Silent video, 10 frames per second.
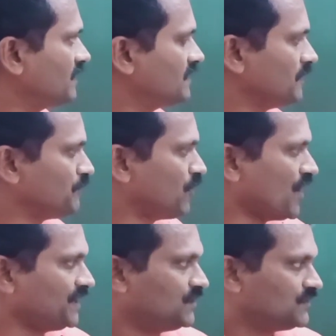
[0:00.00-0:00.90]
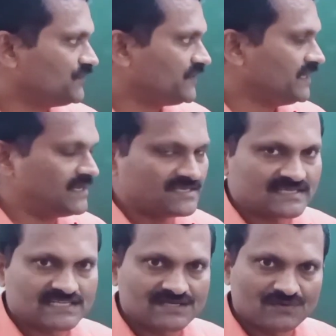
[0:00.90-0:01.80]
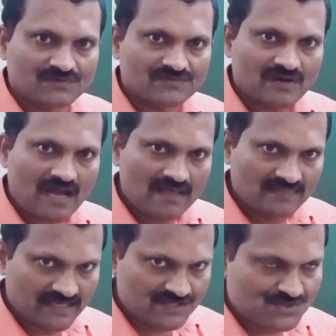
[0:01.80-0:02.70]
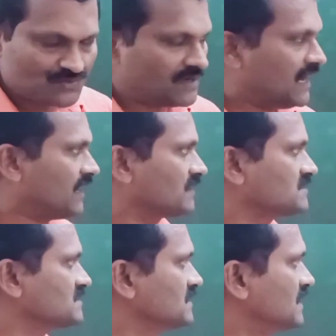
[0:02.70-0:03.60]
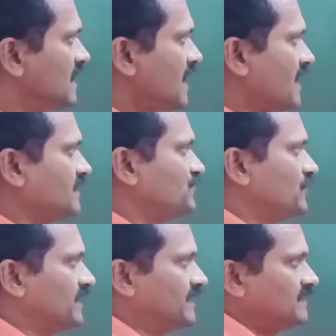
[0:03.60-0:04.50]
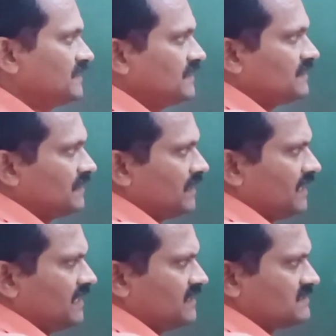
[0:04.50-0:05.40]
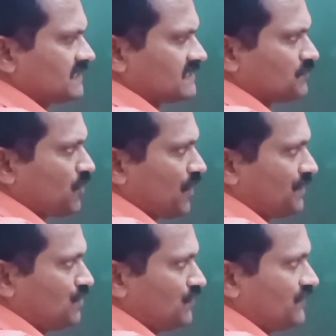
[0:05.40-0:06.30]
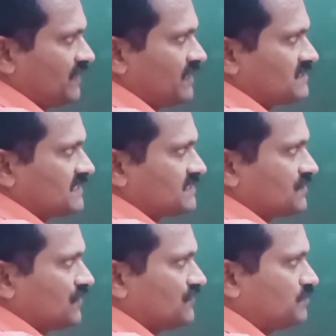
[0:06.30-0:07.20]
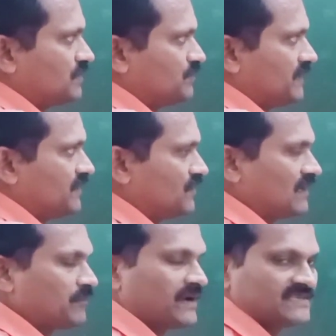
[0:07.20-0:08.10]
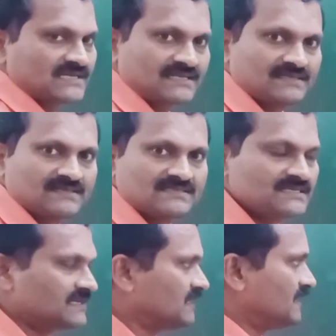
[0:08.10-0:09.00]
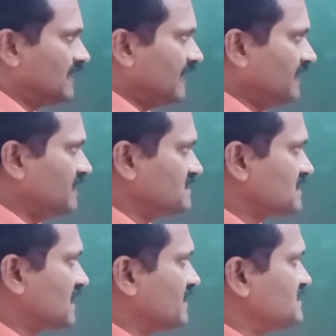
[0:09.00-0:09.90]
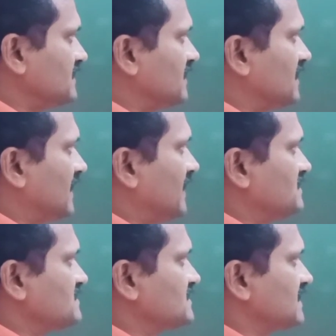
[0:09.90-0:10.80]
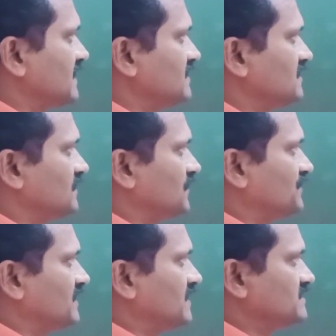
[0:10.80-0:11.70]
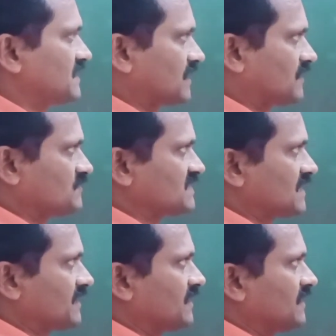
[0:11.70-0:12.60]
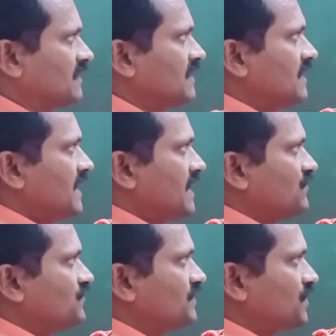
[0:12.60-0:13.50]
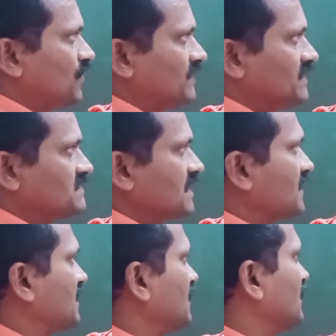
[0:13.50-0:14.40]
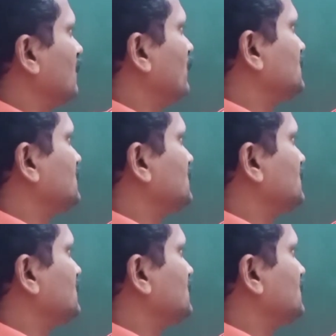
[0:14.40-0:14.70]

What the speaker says: the point of intersection of these two arcs and find the point of intersection of perpendicular bisectors. It is considered as center of the circumcircle and draw the circle which